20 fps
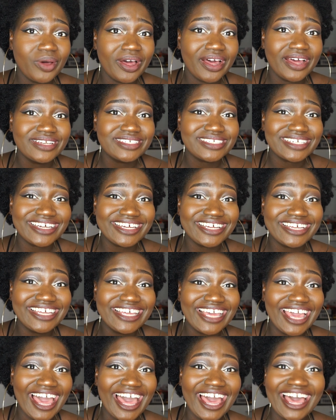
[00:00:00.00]
word,
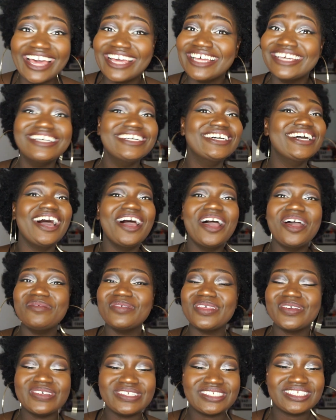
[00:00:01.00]
yeah,
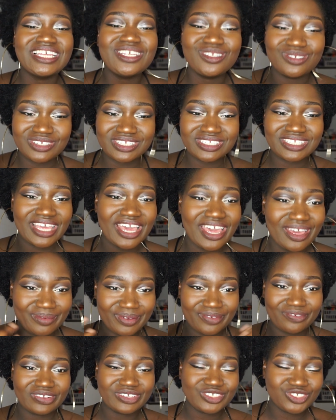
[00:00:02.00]
it was, things were just getting a
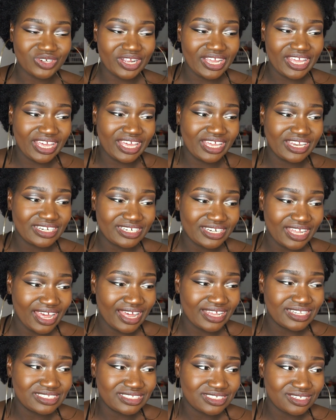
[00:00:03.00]
bit frustrating
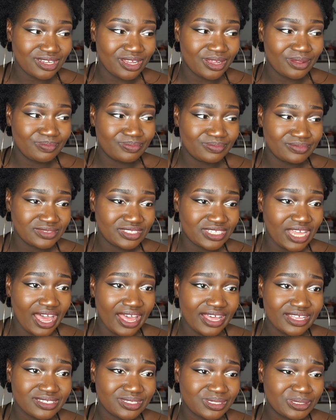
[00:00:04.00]
and
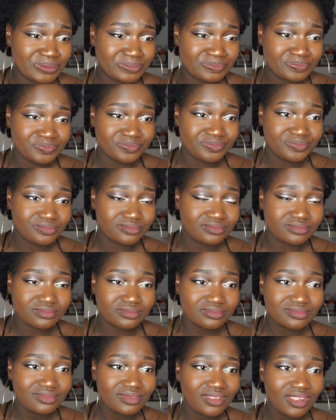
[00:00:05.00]
tiresome,
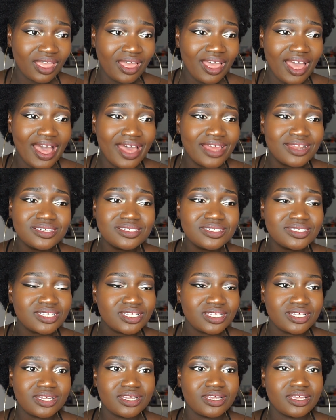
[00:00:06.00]
and
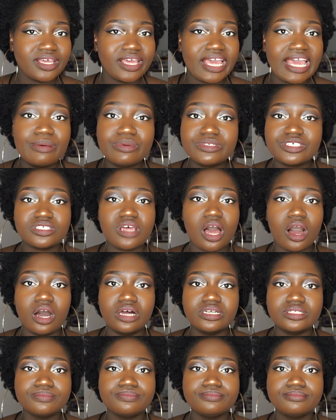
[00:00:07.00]
it was just hard,